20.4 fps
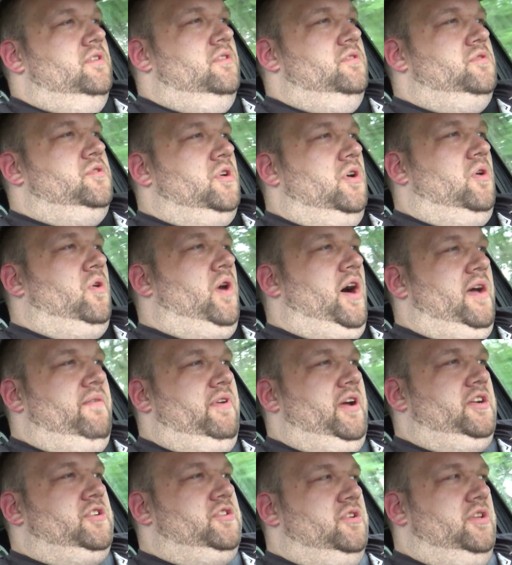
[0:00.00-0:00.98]
So I've
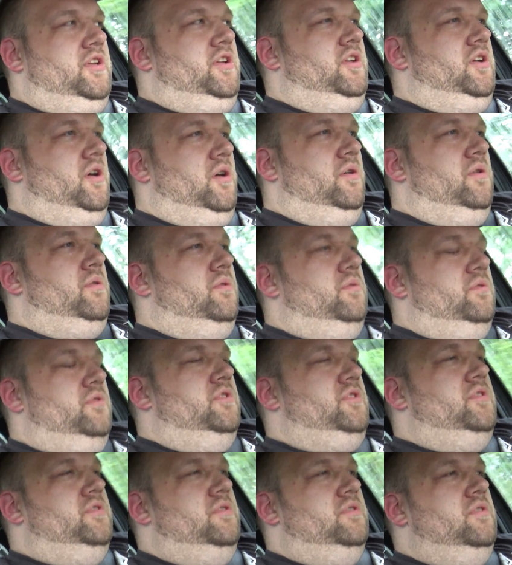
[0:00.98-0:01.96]
actually
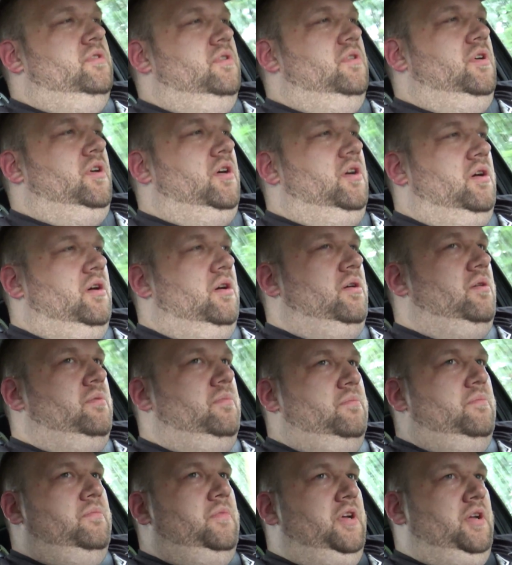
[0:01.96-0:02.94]
owned
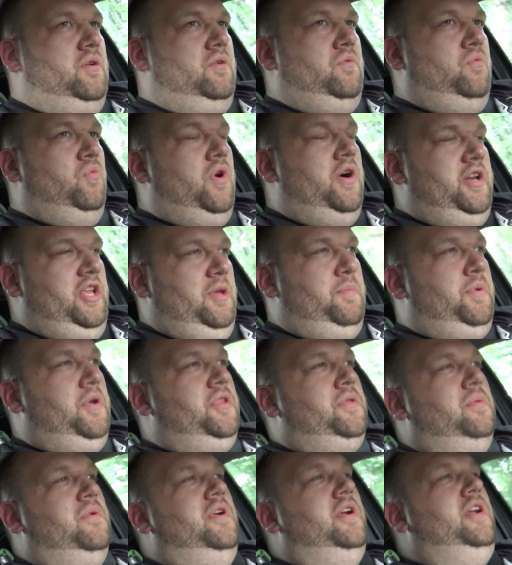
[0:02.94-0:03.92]
one
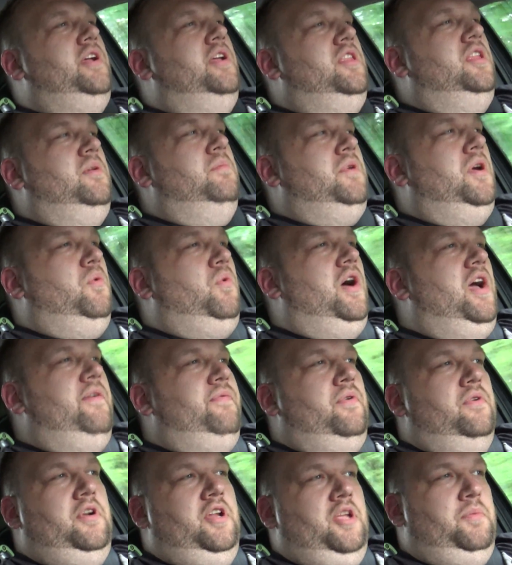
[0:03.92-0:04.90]
EP3, then my wife
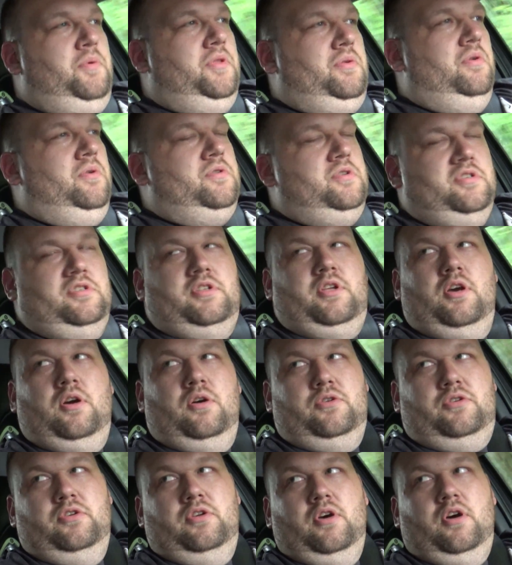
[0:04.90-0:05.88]
owned an EP3, which is the
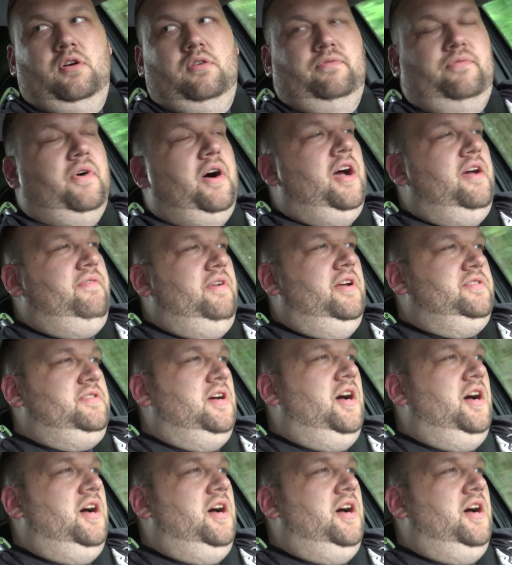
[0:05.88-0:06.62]
02 to 05 SI.